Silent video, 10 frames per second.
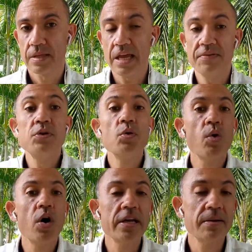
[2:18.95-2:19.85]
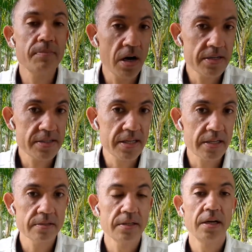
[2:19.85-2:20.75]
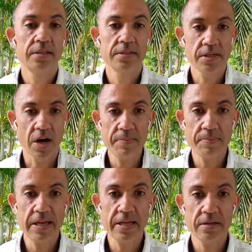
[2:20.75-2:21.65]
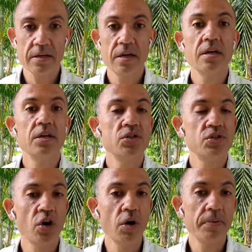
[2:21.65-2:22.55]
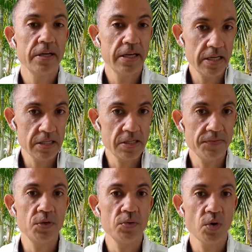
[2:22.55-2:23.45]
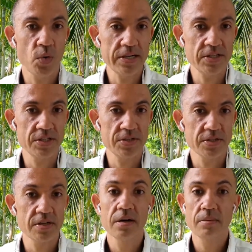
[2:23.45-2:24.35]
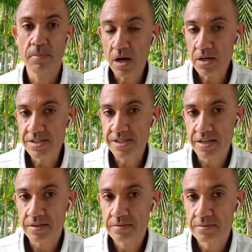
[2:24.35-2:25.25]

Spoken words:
If you work in marketing, type in job interview questions marketing.